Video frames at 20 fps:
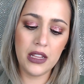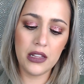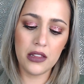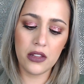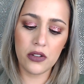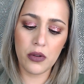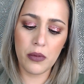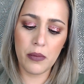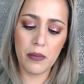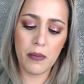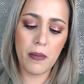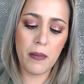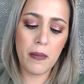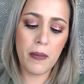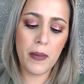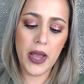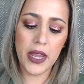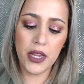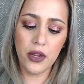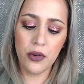little
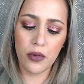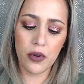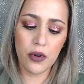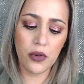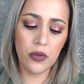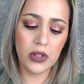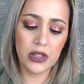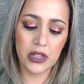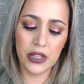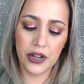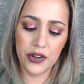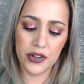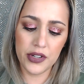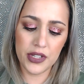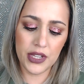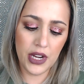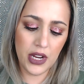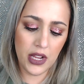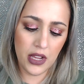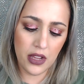micro glitters
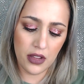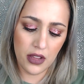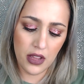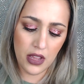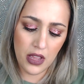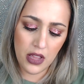in it.